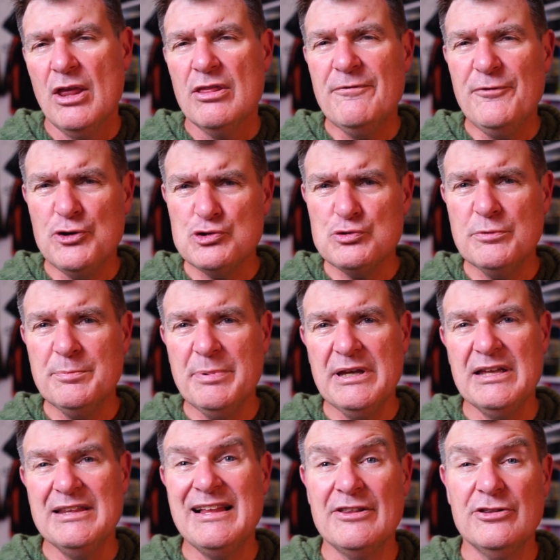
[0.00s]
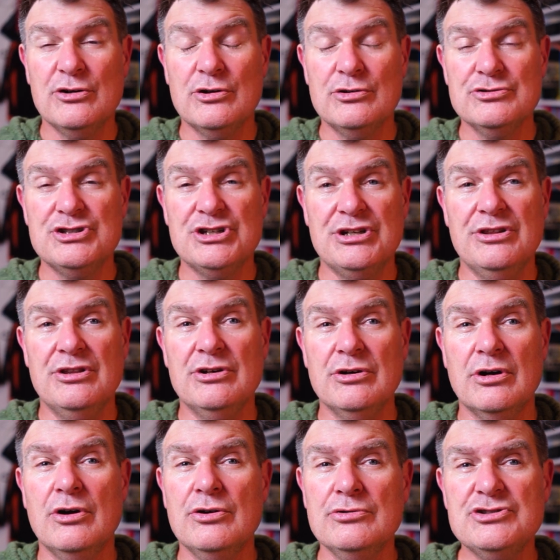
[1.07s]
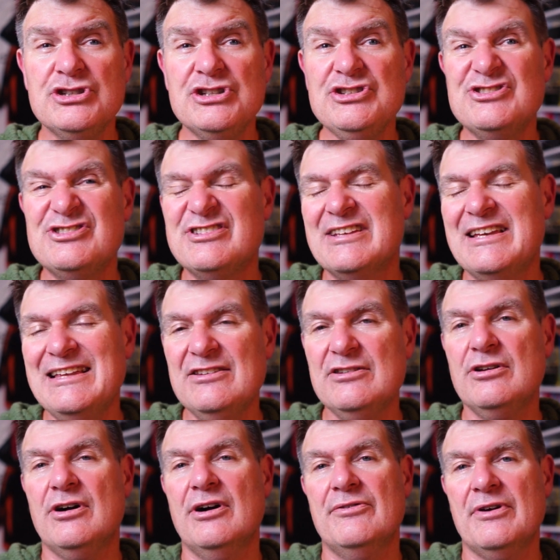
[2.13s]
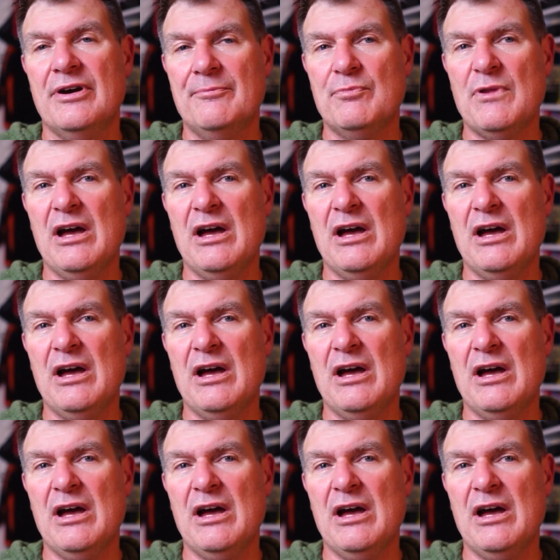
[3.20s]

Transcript: The first would be another Longines, the Longines Skin Diver.